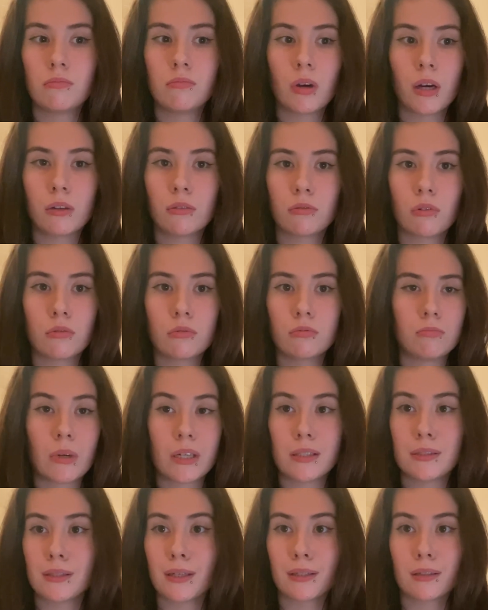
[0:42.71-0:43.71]
I don't know, my
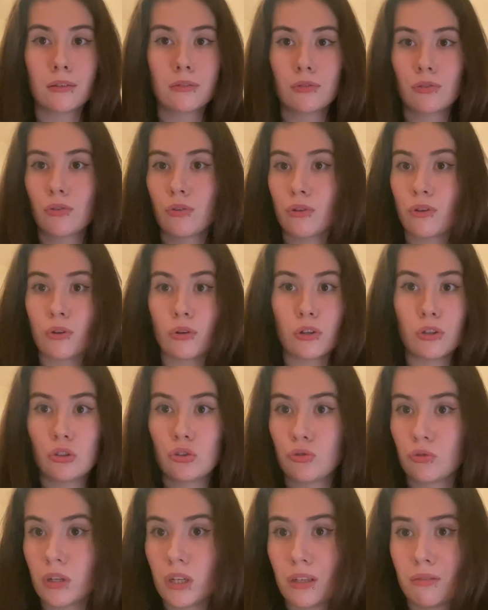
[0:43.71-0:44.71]
second, third
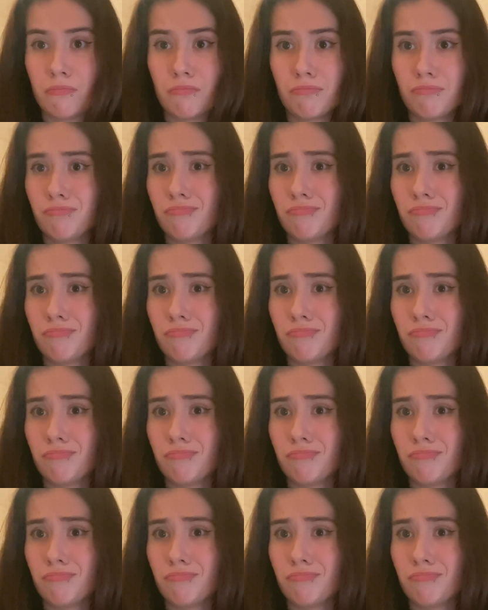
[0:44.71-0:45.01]
dream.